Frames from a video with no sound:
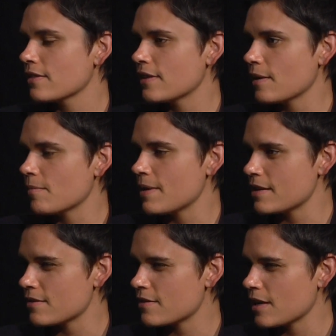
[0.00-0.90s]
that made
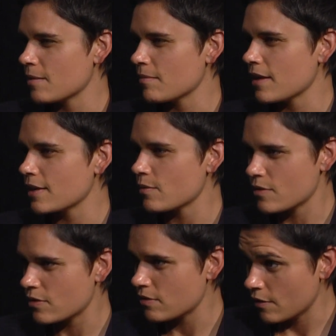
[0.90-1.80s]
it seem like it
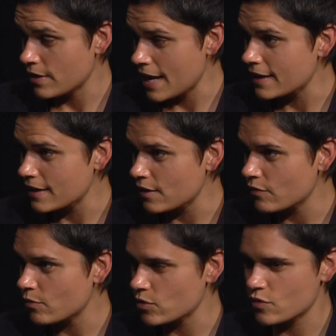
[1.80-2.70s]
was a
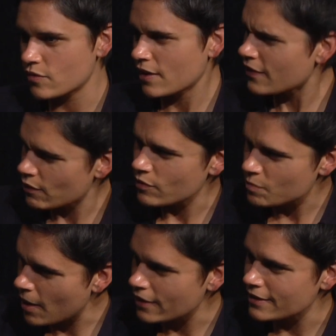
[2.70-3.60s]
negative, which then they
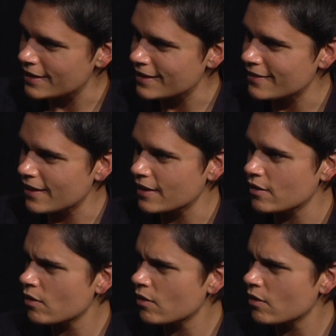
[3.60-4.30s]
responded like,